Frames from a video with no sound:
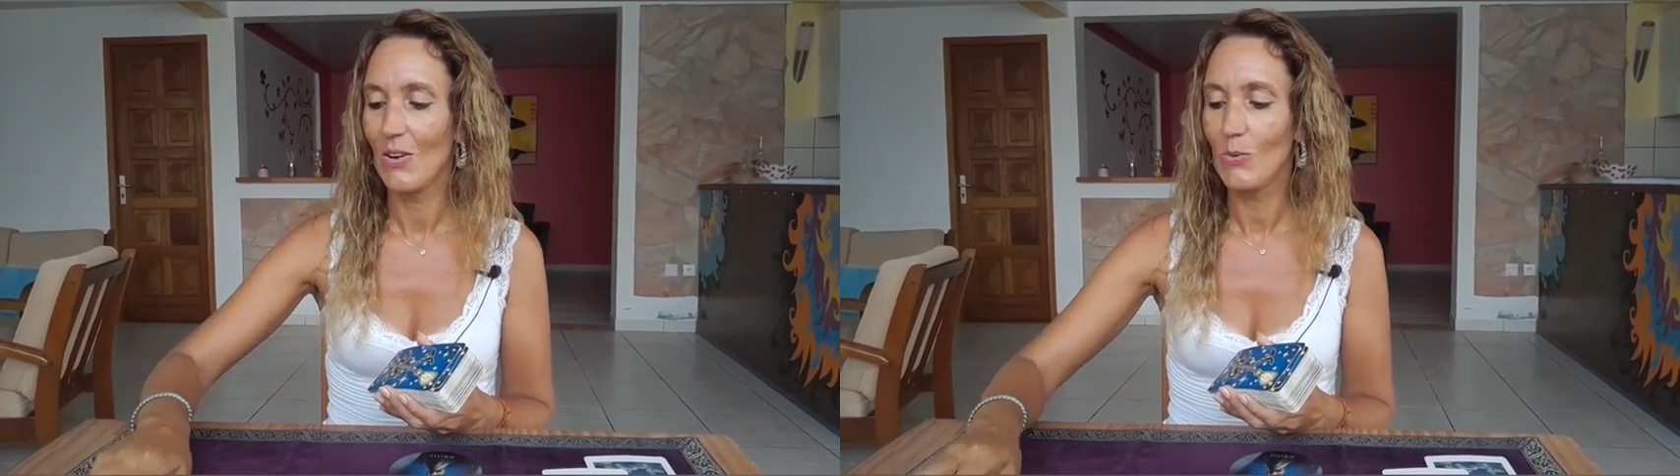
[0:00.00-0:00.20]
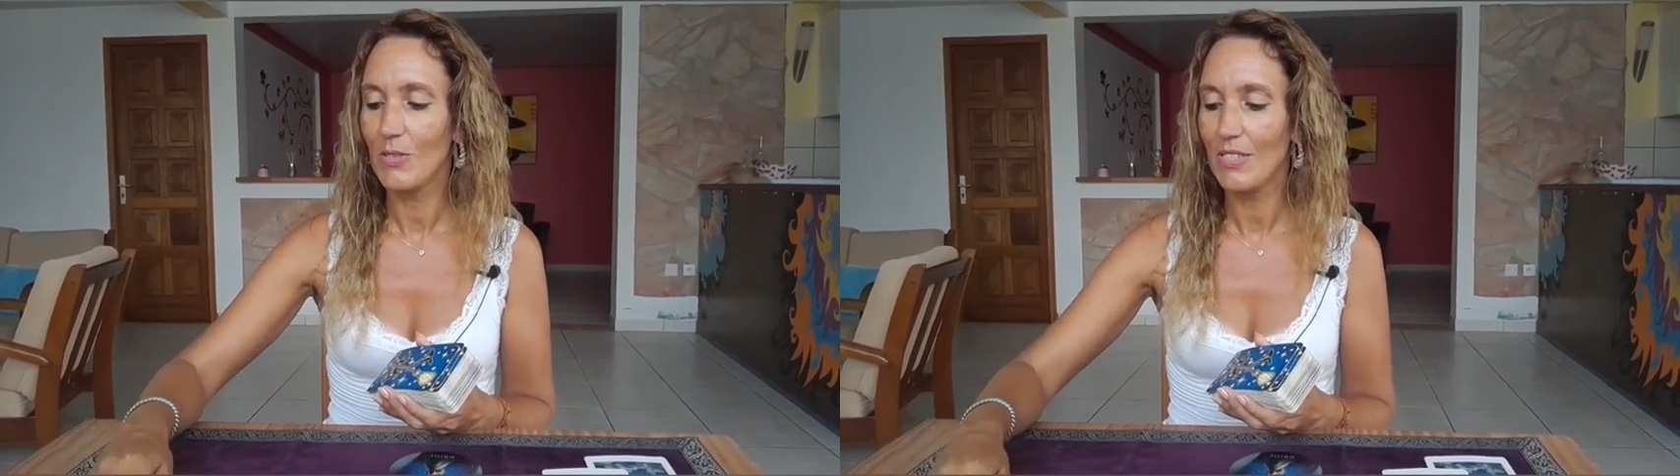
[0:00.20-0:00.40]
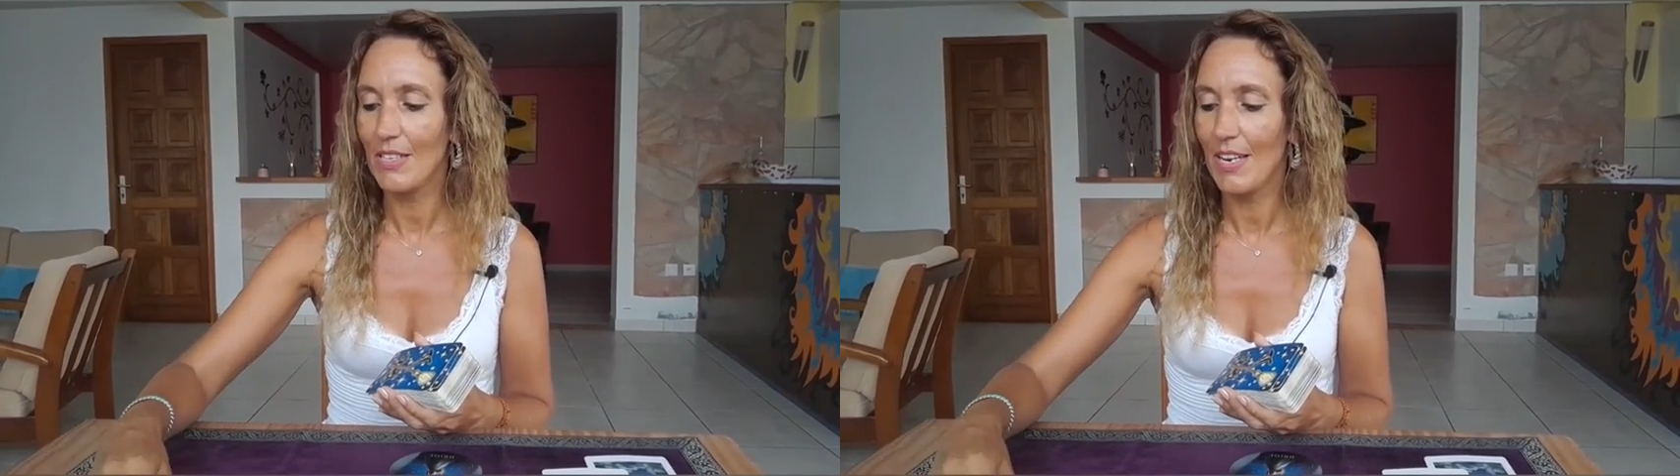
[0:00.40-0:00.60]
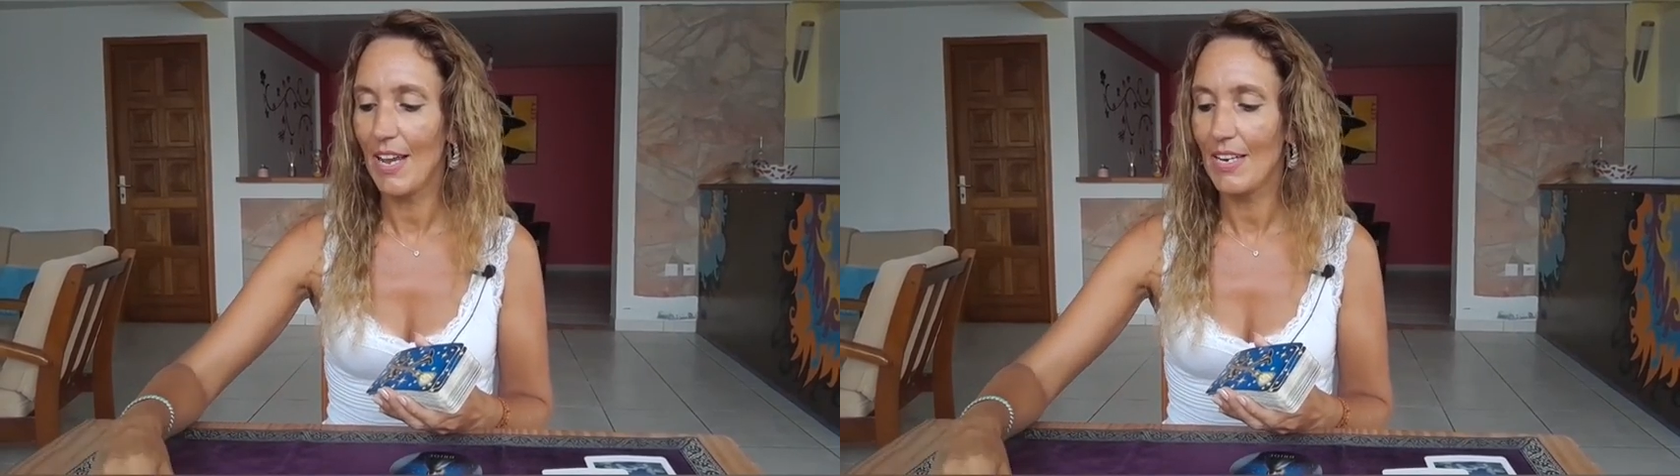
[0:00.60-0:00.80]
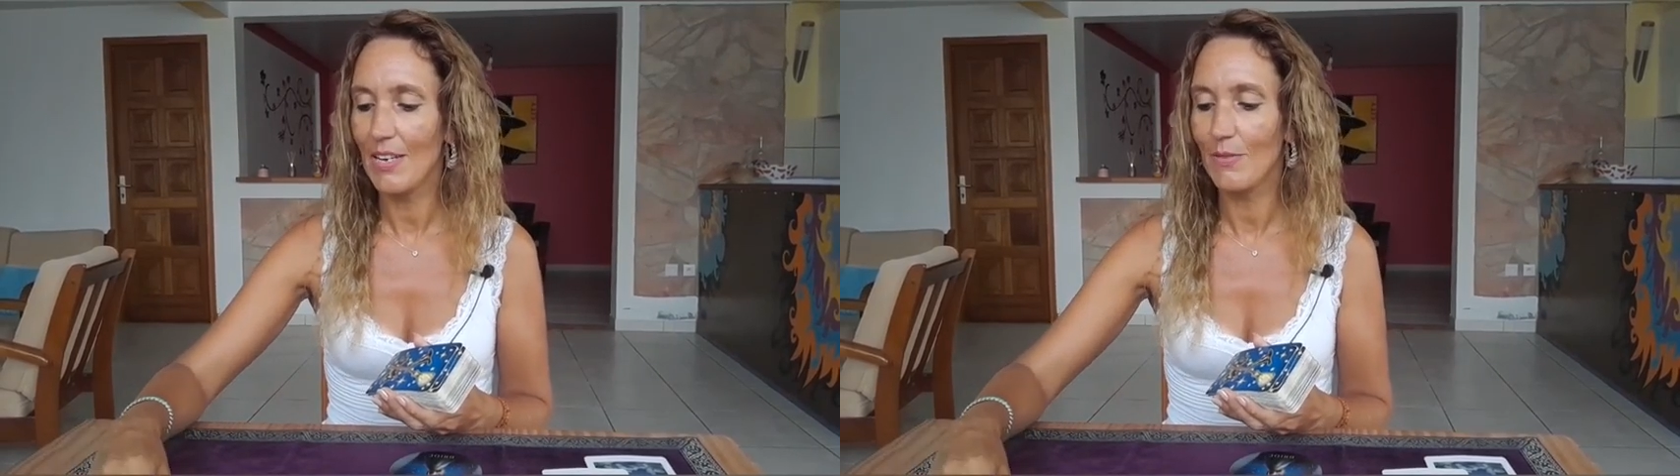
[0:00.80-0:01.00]
With the
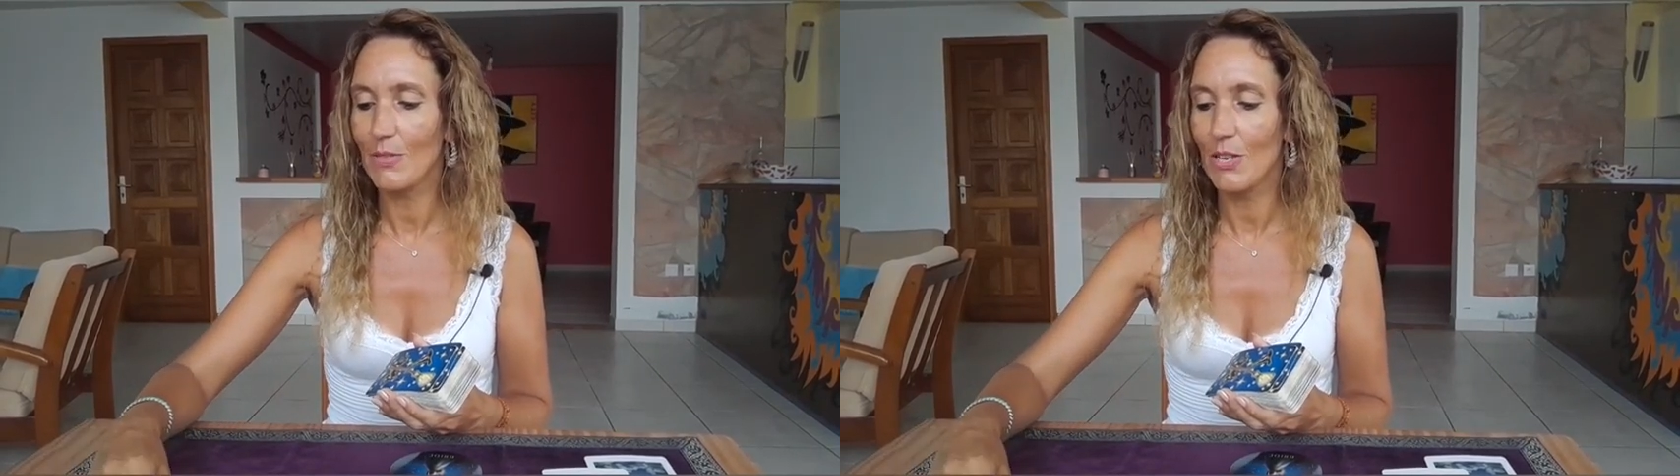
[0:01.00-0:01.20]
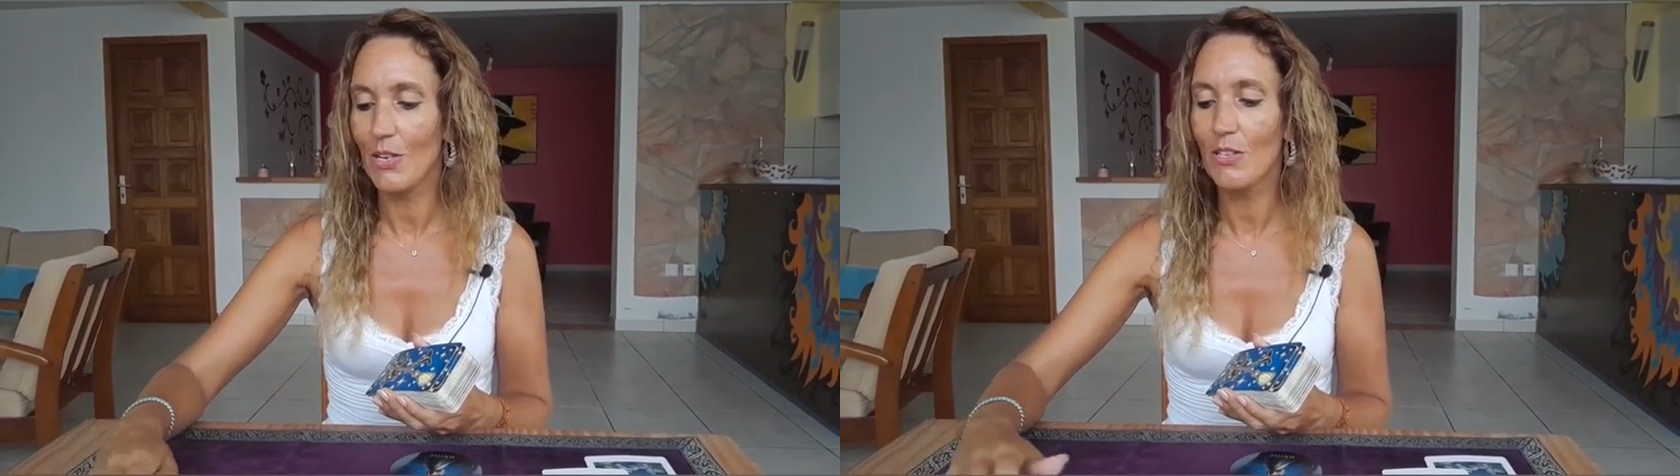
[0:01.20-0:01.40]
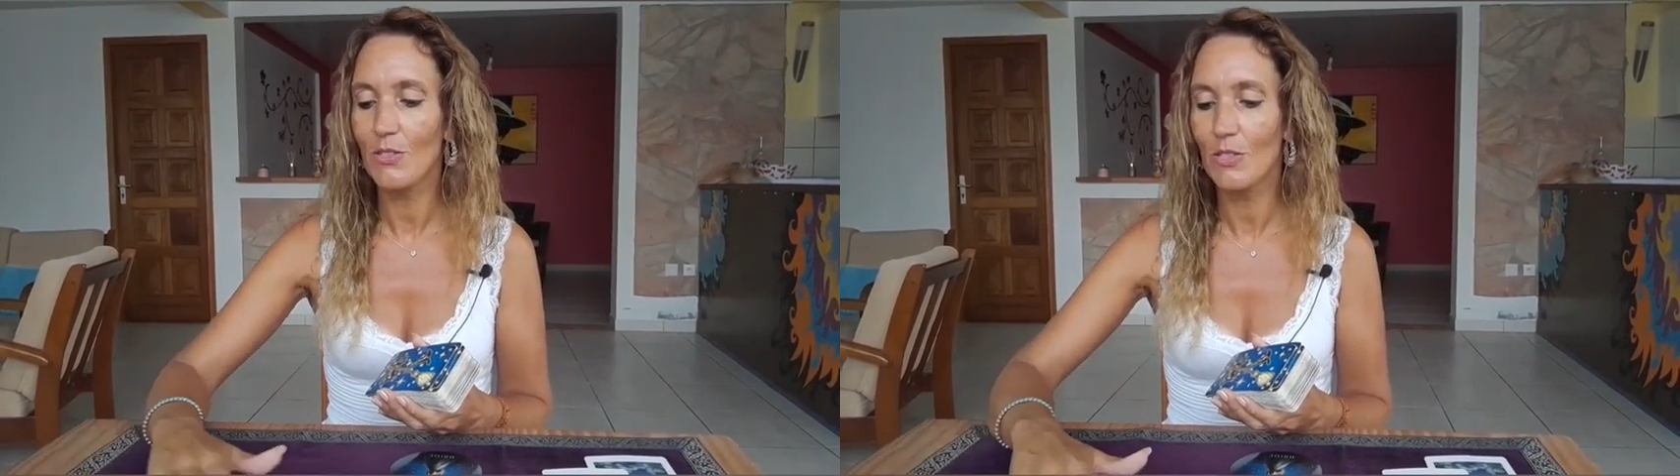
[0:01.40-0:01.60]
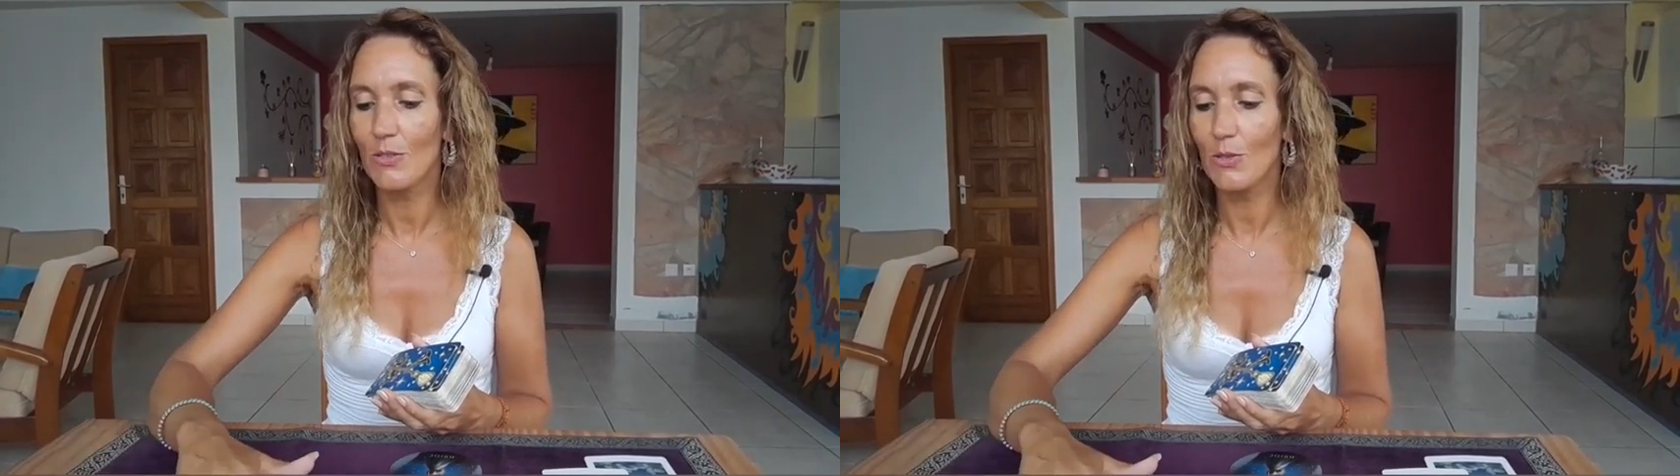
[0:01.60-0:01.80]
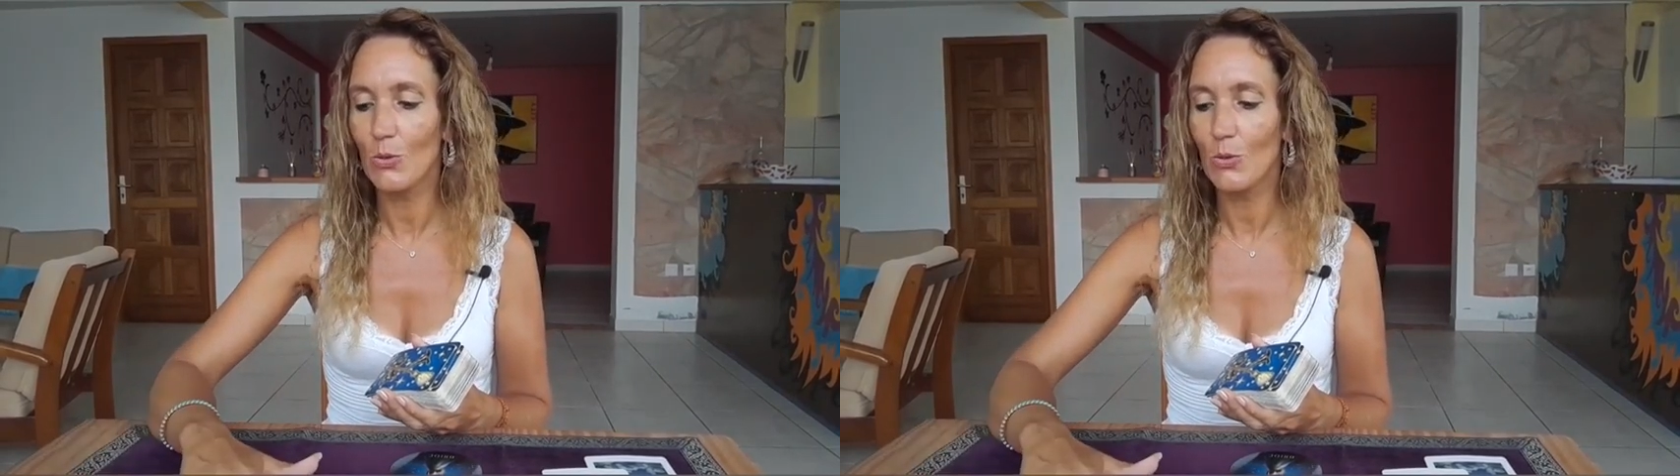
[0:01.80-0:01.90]
Nine of Swords,